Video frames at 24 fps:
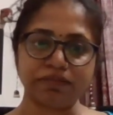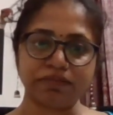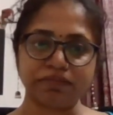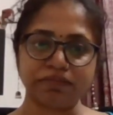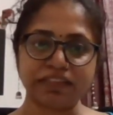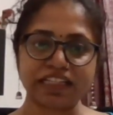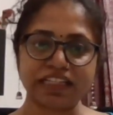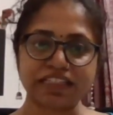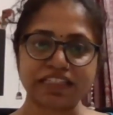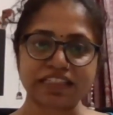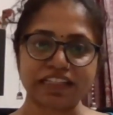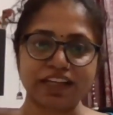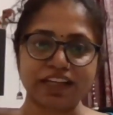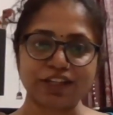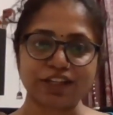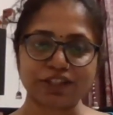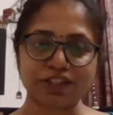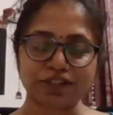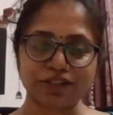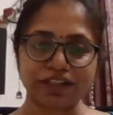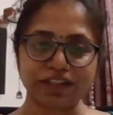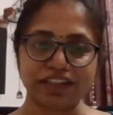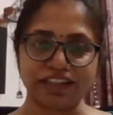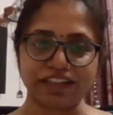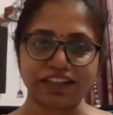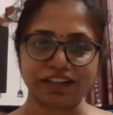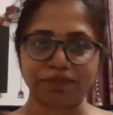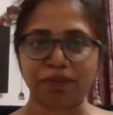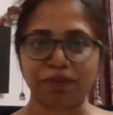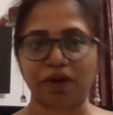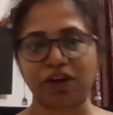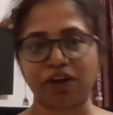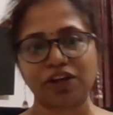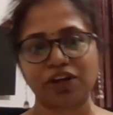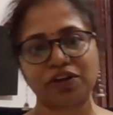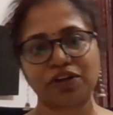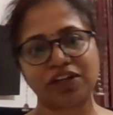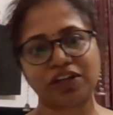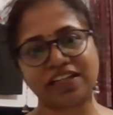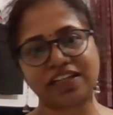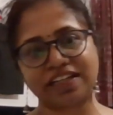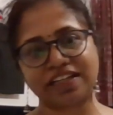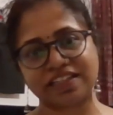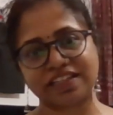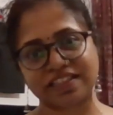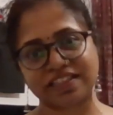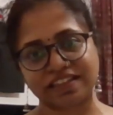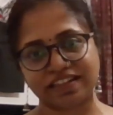this Paula Coelho
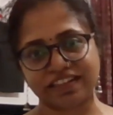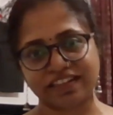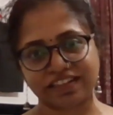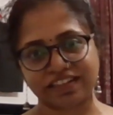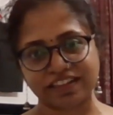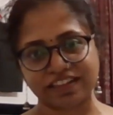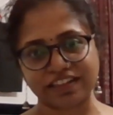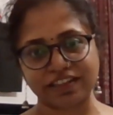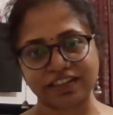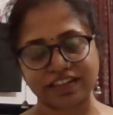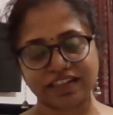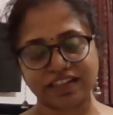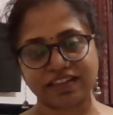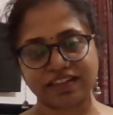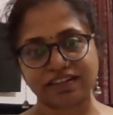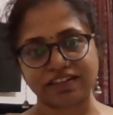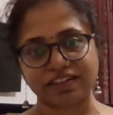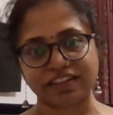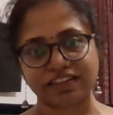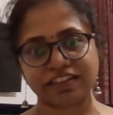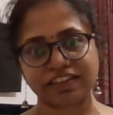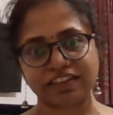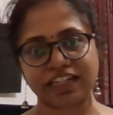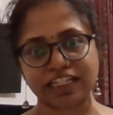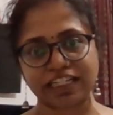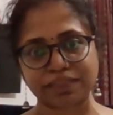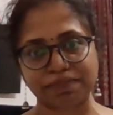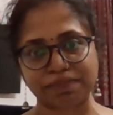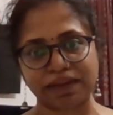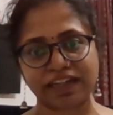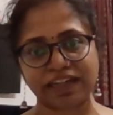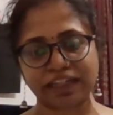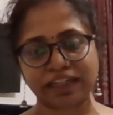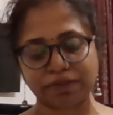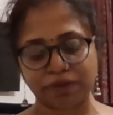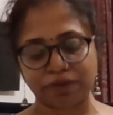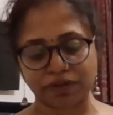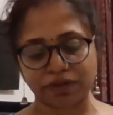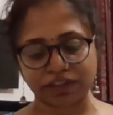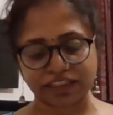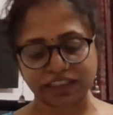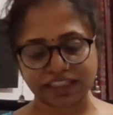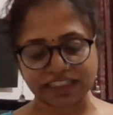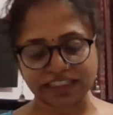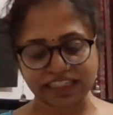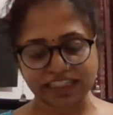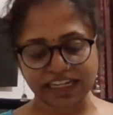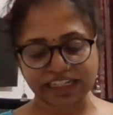has written explained about
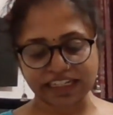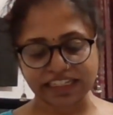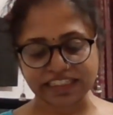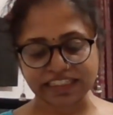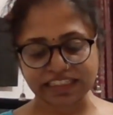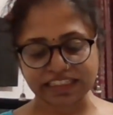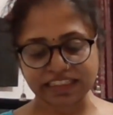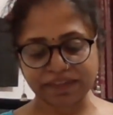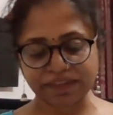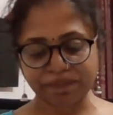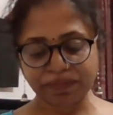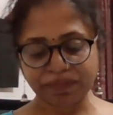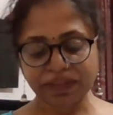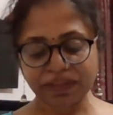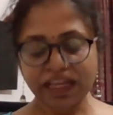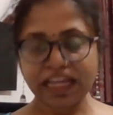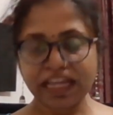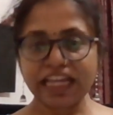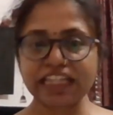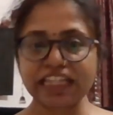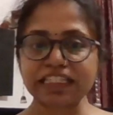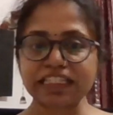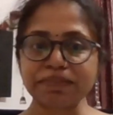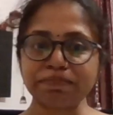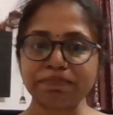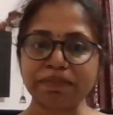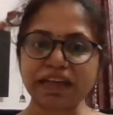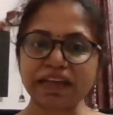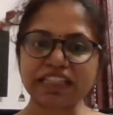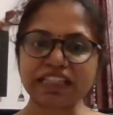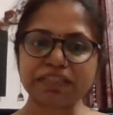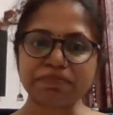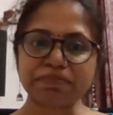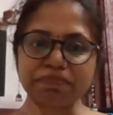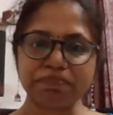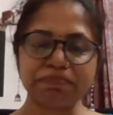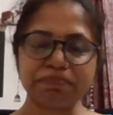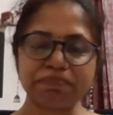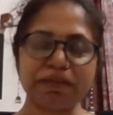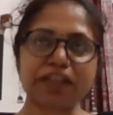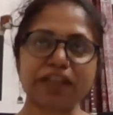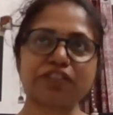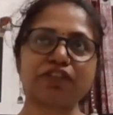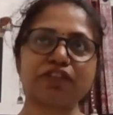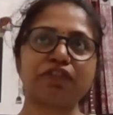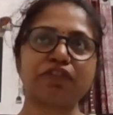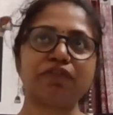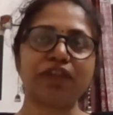it is like it's a
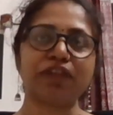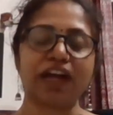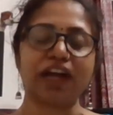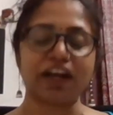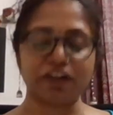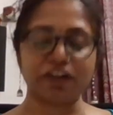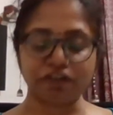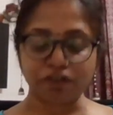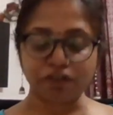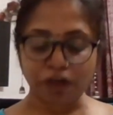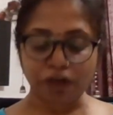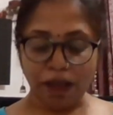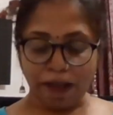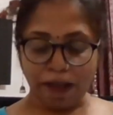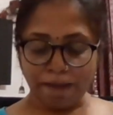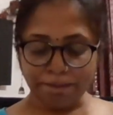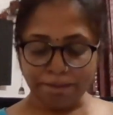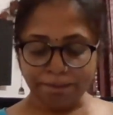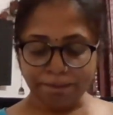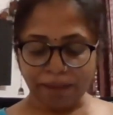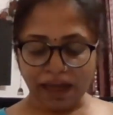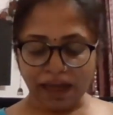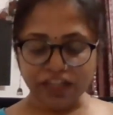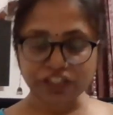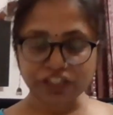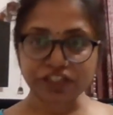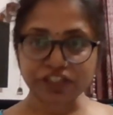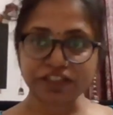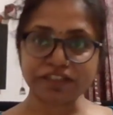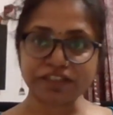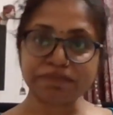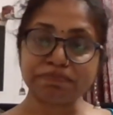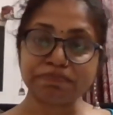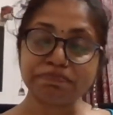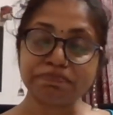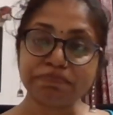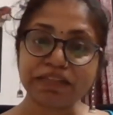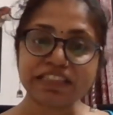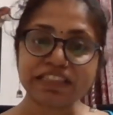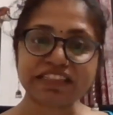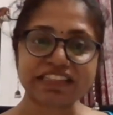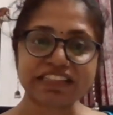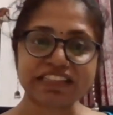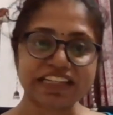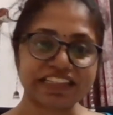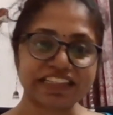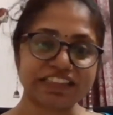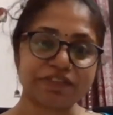mix of love, passion,
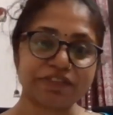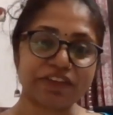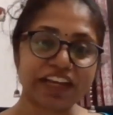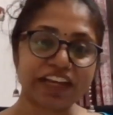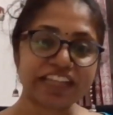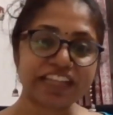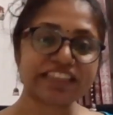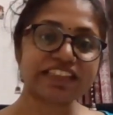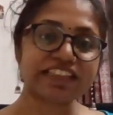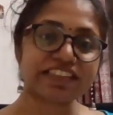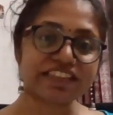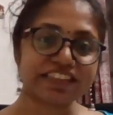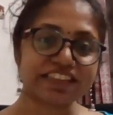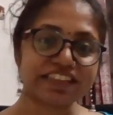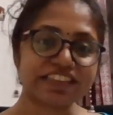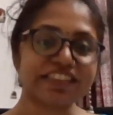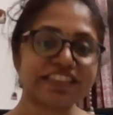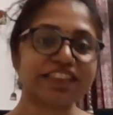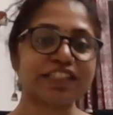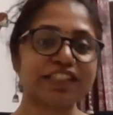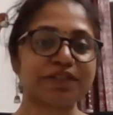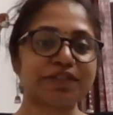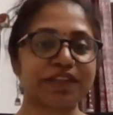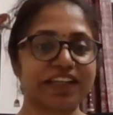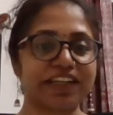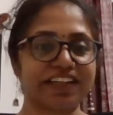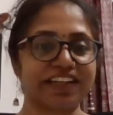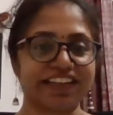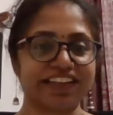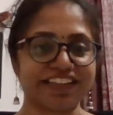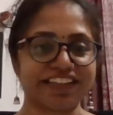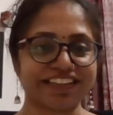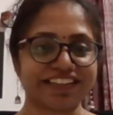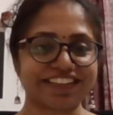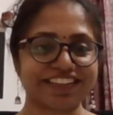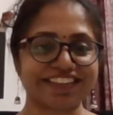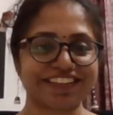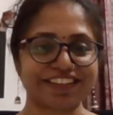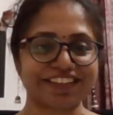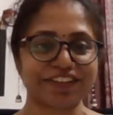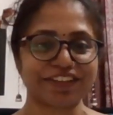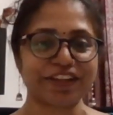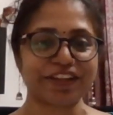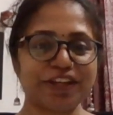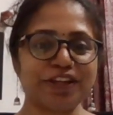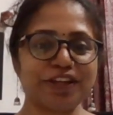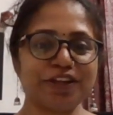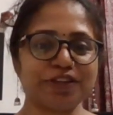mystery. The way it is written is very nice.
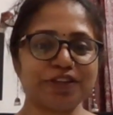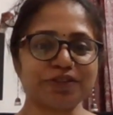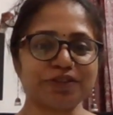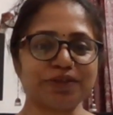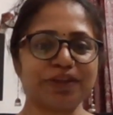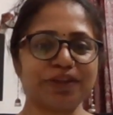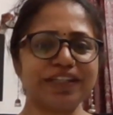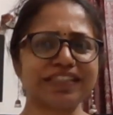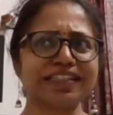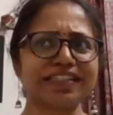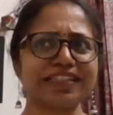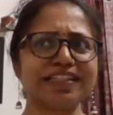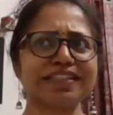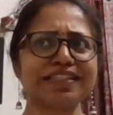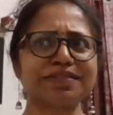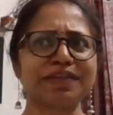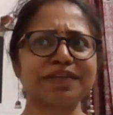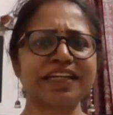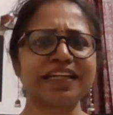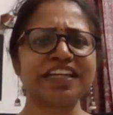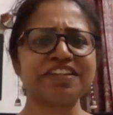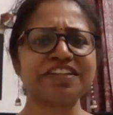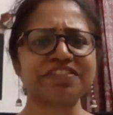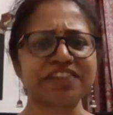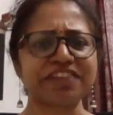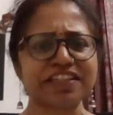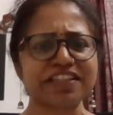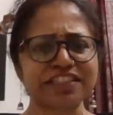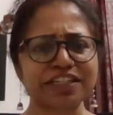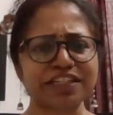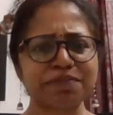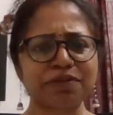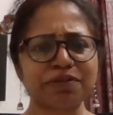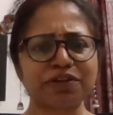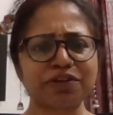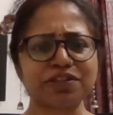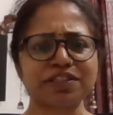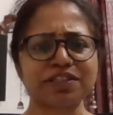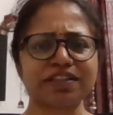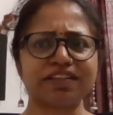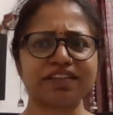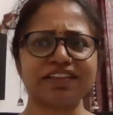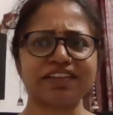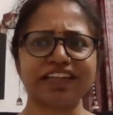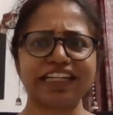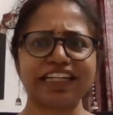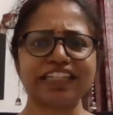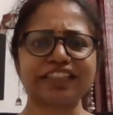So it is very interesting because
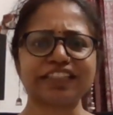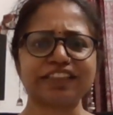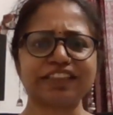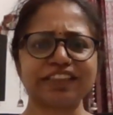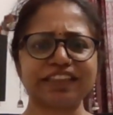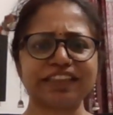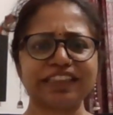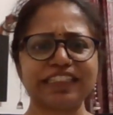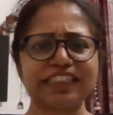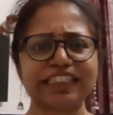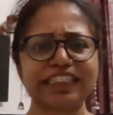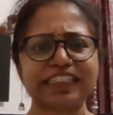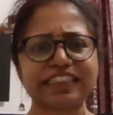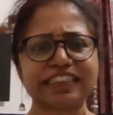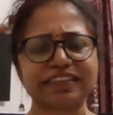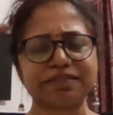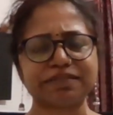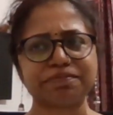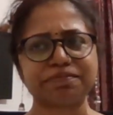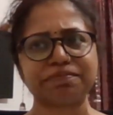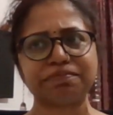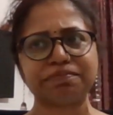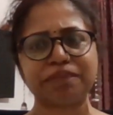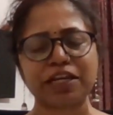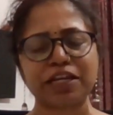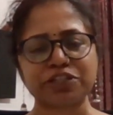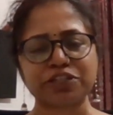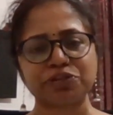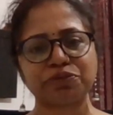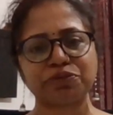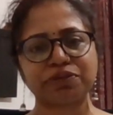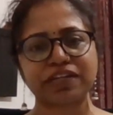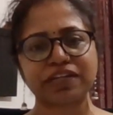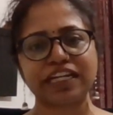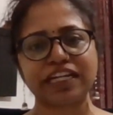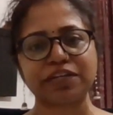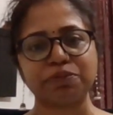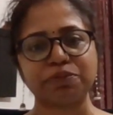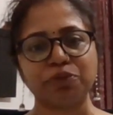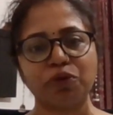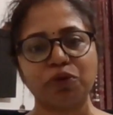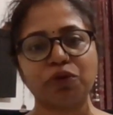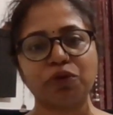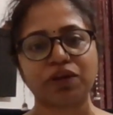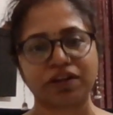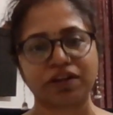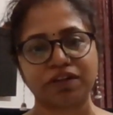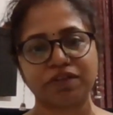it makes you read
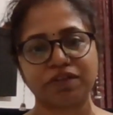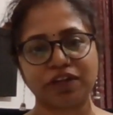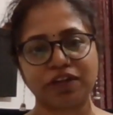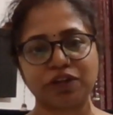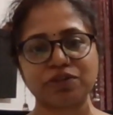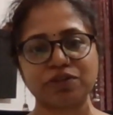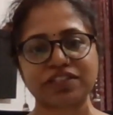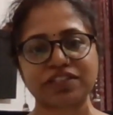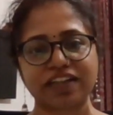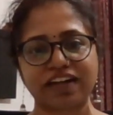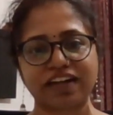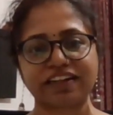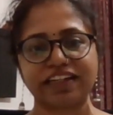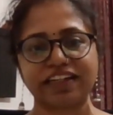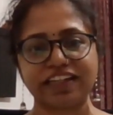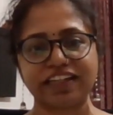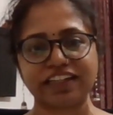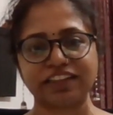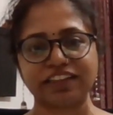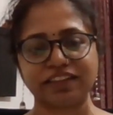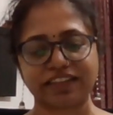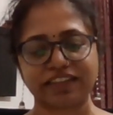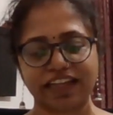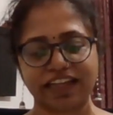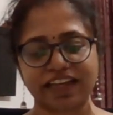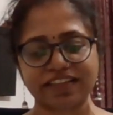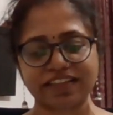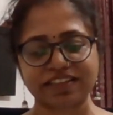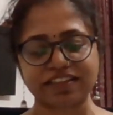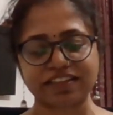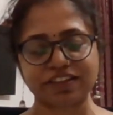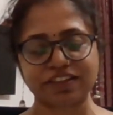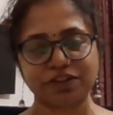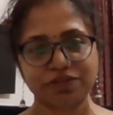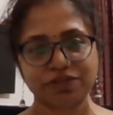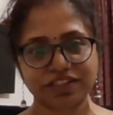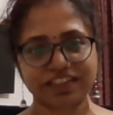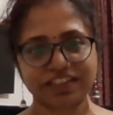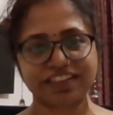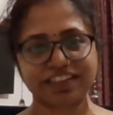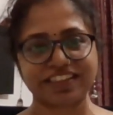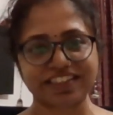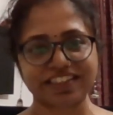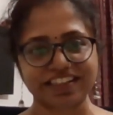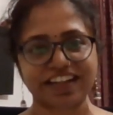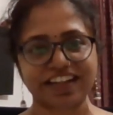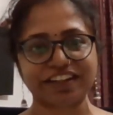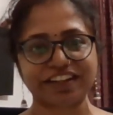more. When you start reading the text, you
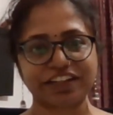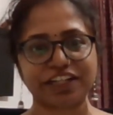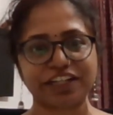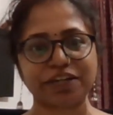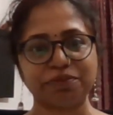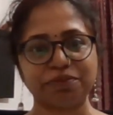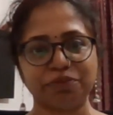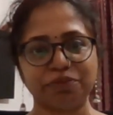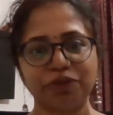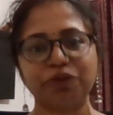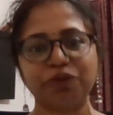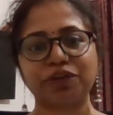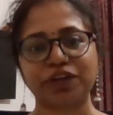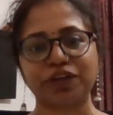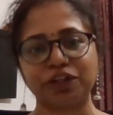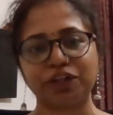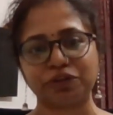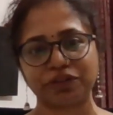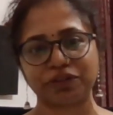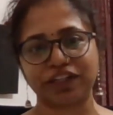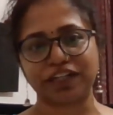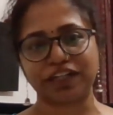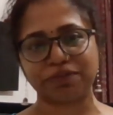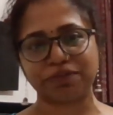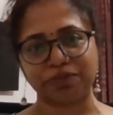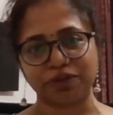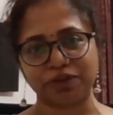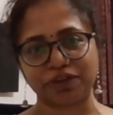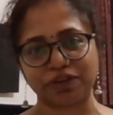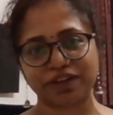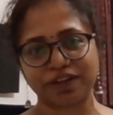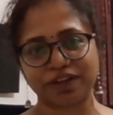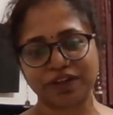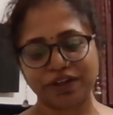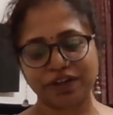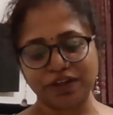start reading more into that book.